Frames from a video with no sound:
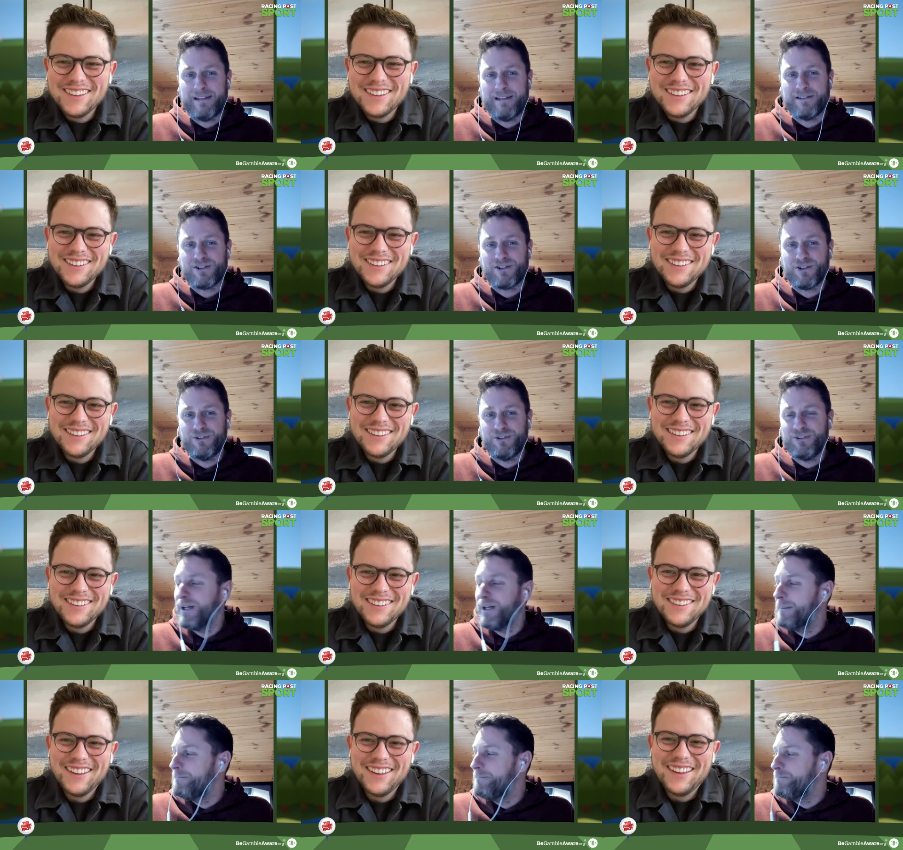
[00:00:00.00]
Speaker 1: pence
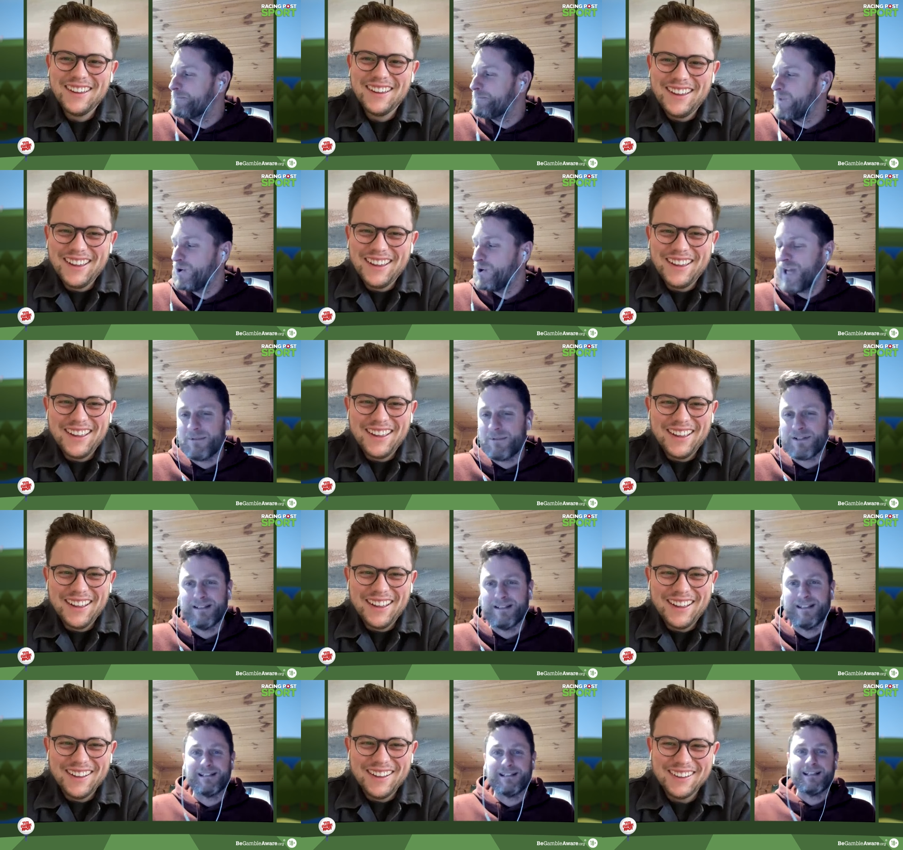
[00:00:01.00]
on um, on
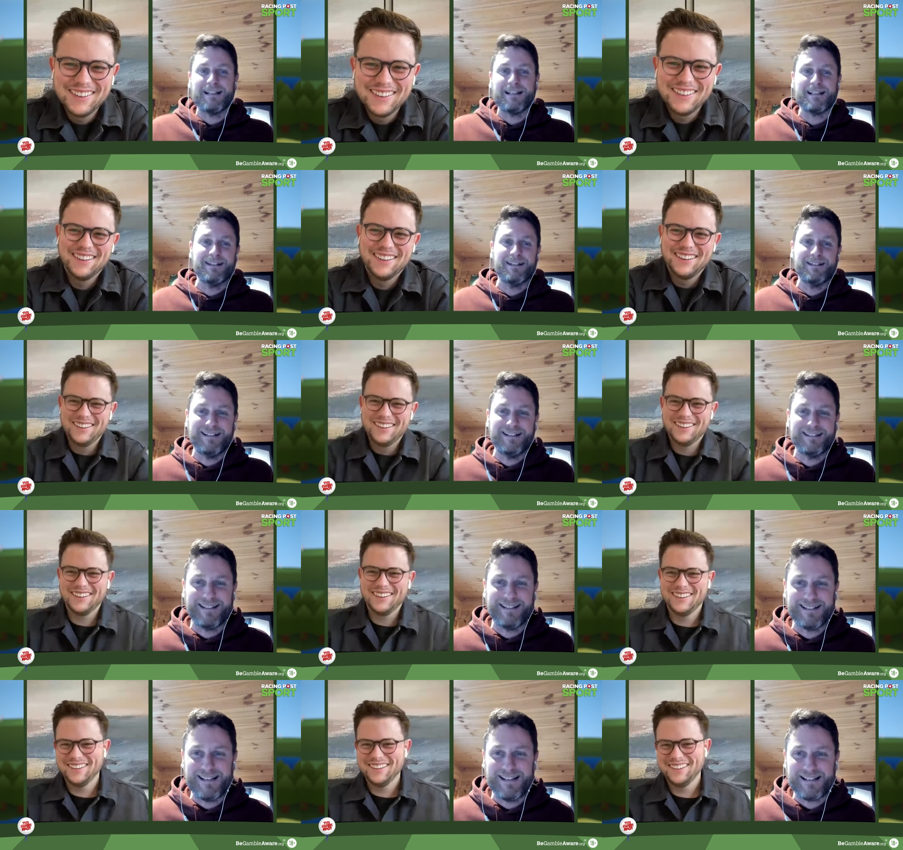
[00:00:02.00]
Amazon these days, so yeah,
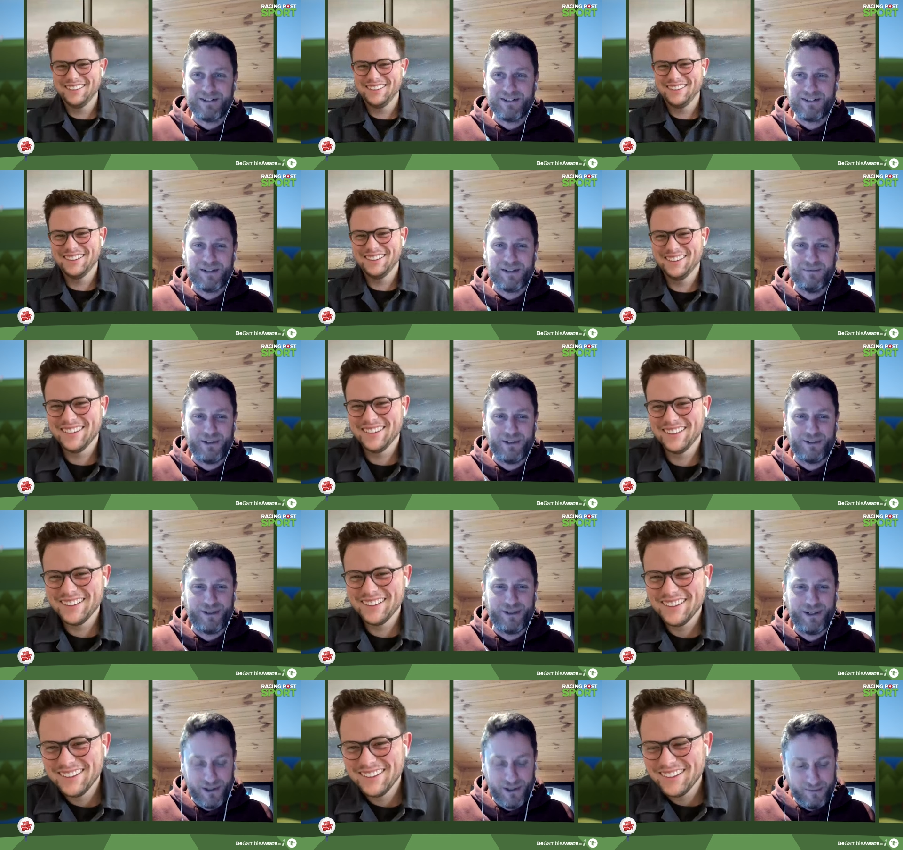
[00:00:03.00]
it's not something I
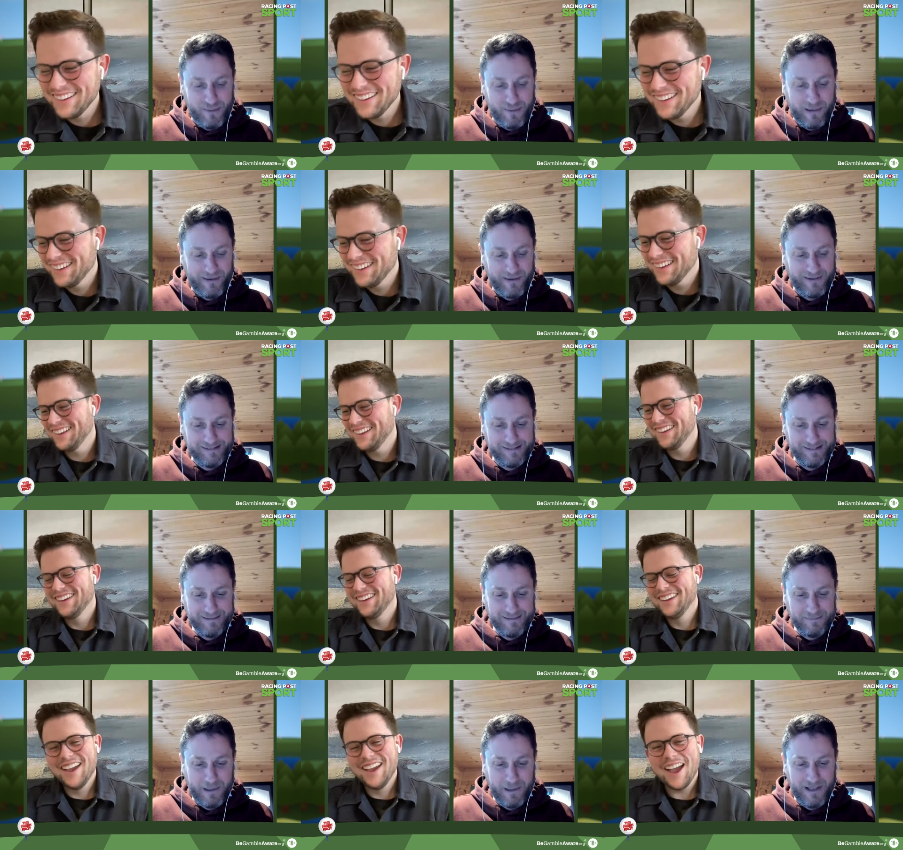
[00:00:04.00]
write home about.
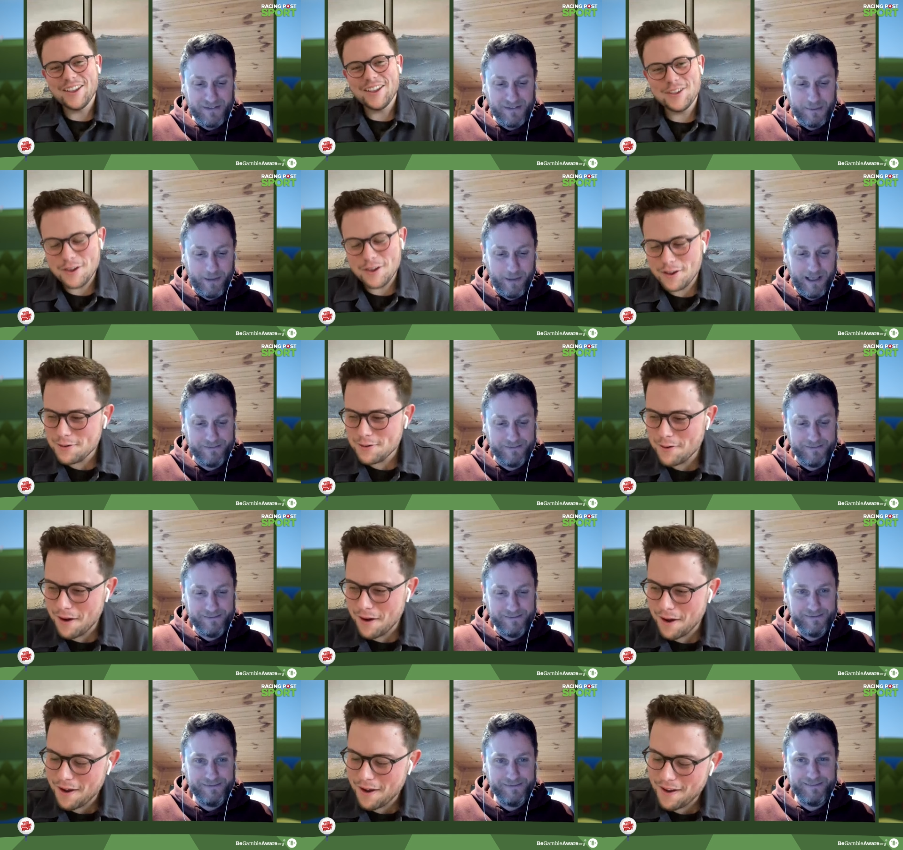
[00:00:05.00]
Pardon. Are you pun. are
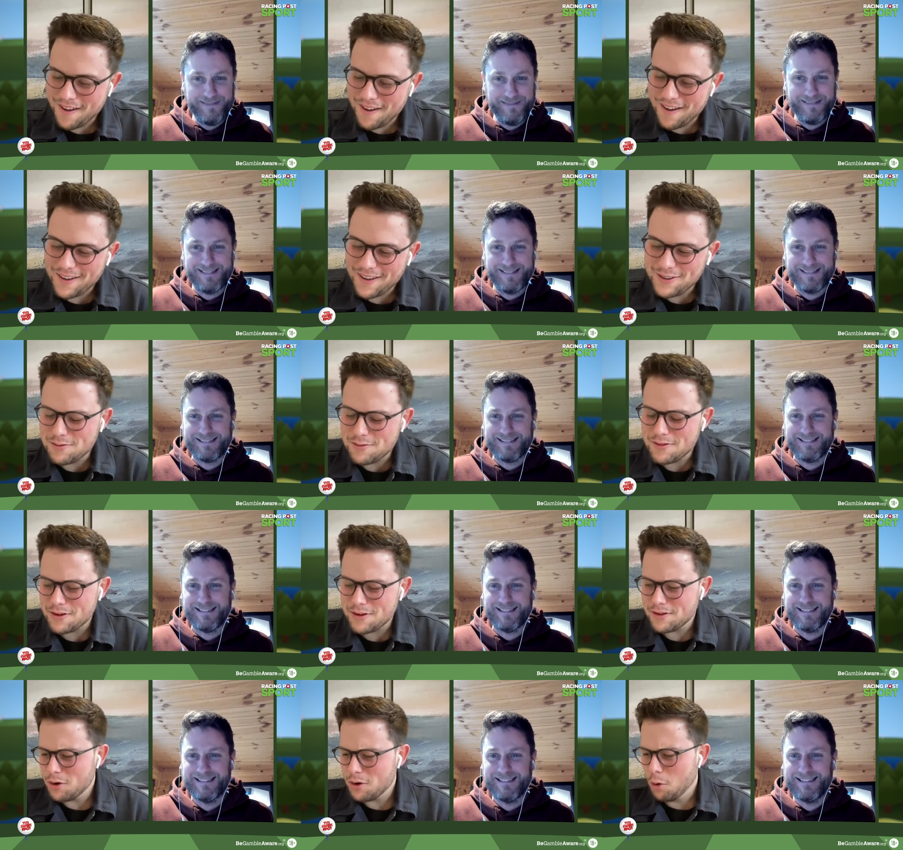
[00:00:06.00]
you
Speaker 2: uh, are
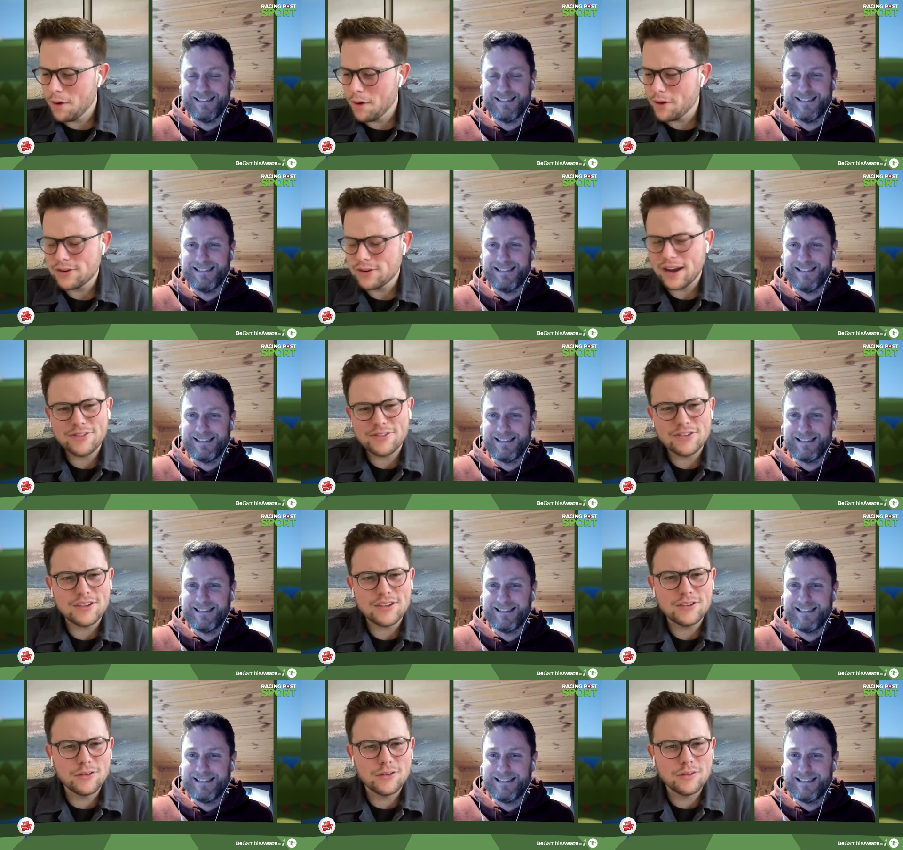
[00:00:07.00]
you almost glad
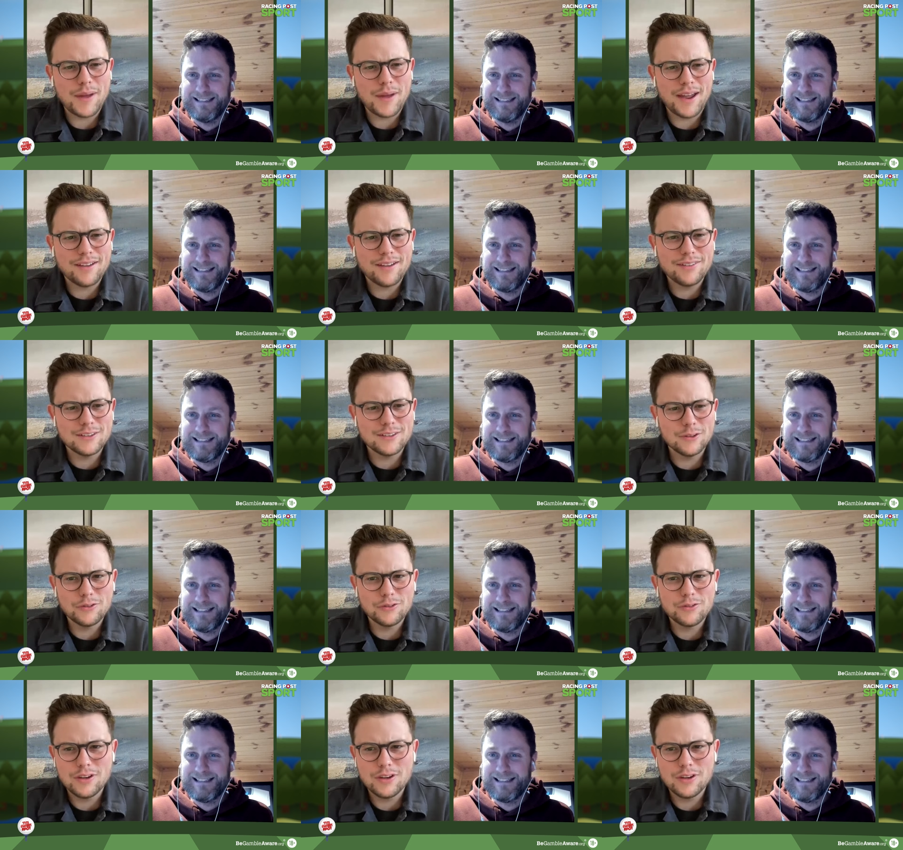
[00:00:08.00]
to see sort of the back of this little